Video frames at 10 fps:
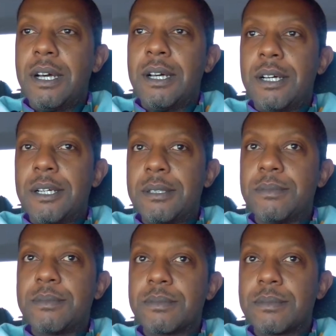I
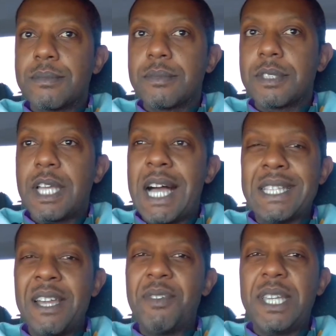
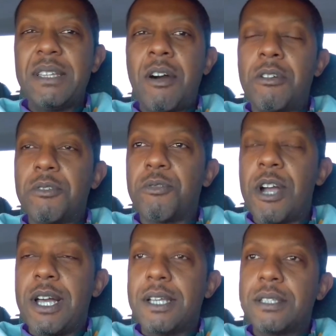never eat all the
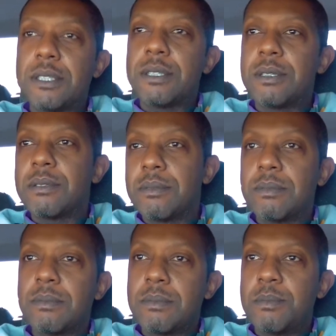fries,
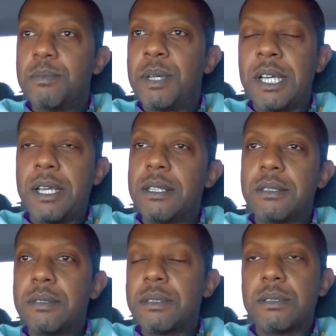but
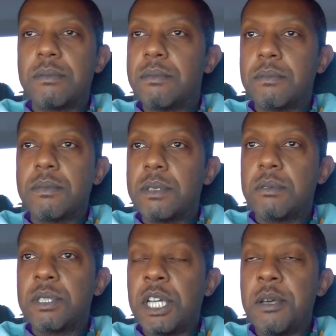
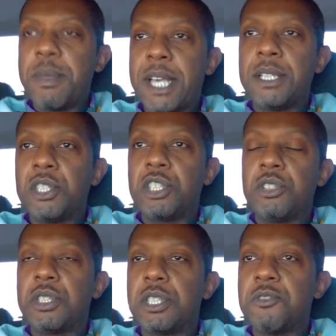done making
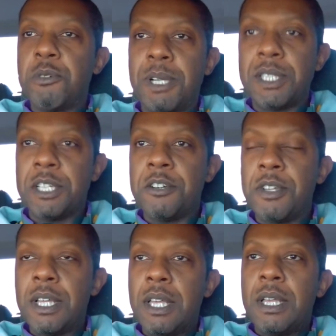excuses for myself.
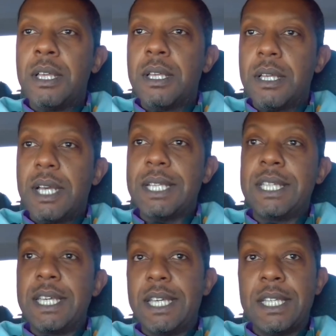I
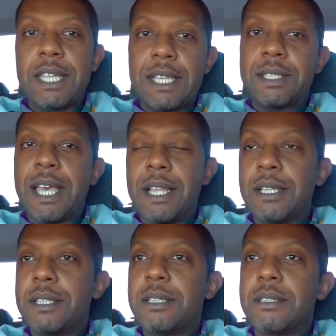did eat that
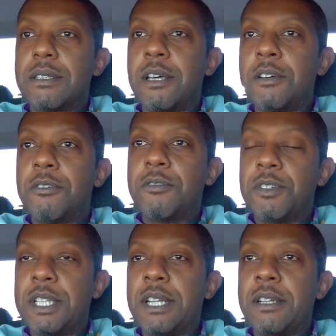salad
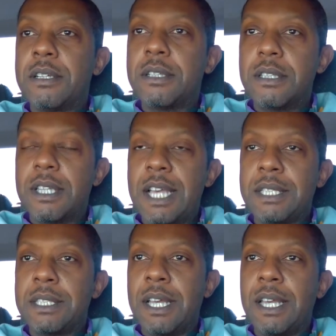for dinner
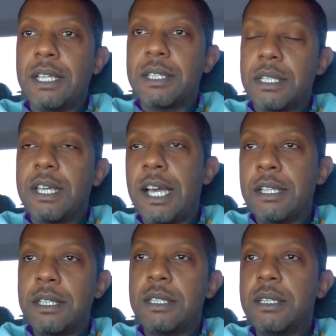last night,
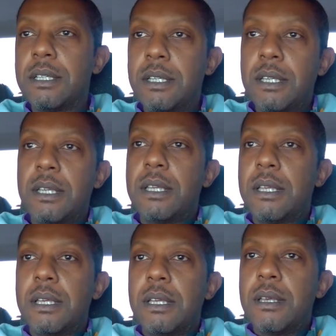kind of
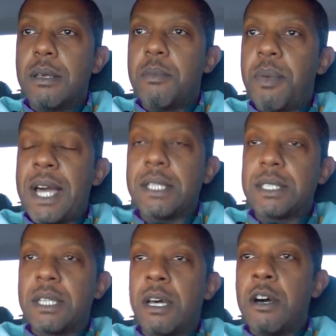
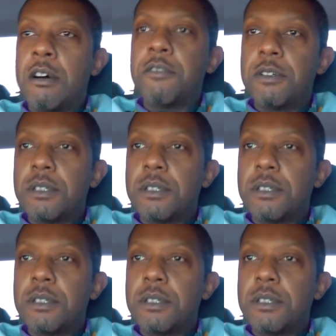balance it off.